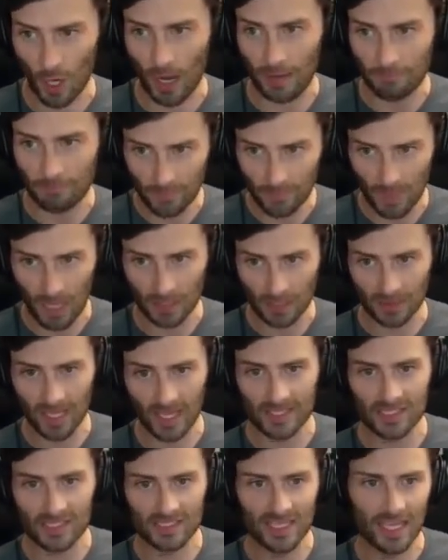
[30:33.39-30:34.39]
All right,
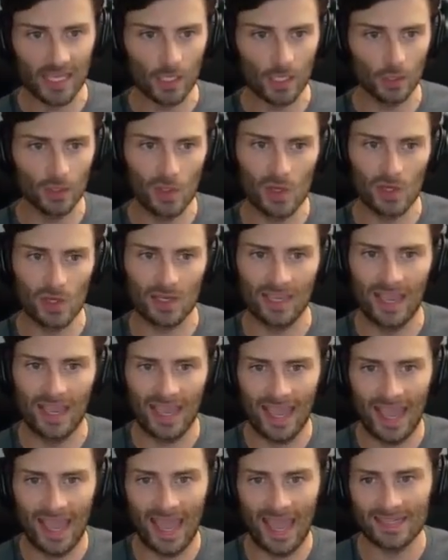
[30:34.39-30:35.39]
let's take a look
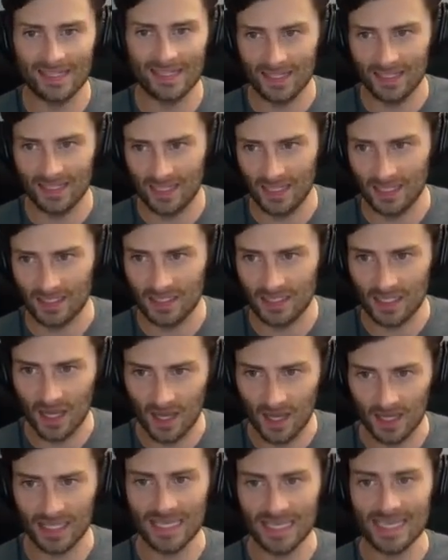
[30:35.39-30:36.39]
at
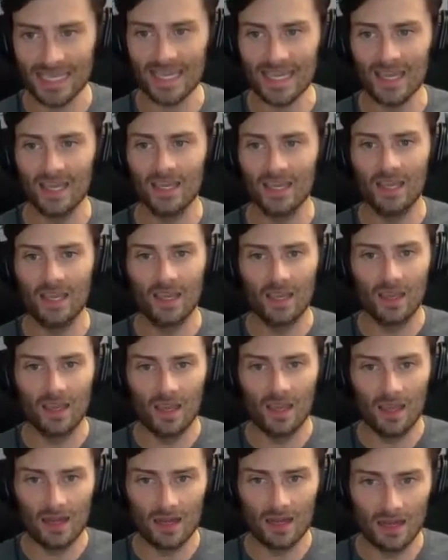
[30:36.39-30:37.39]
Kentucky
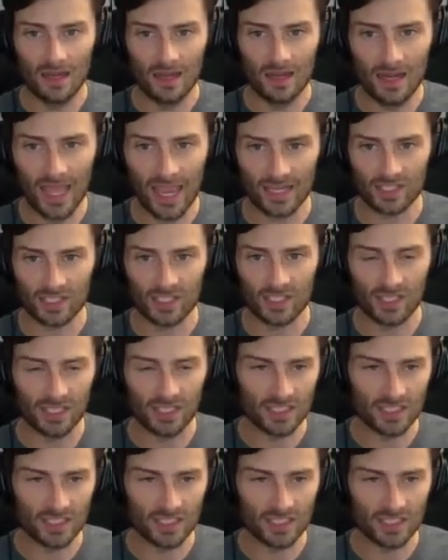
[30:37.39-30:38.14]
next.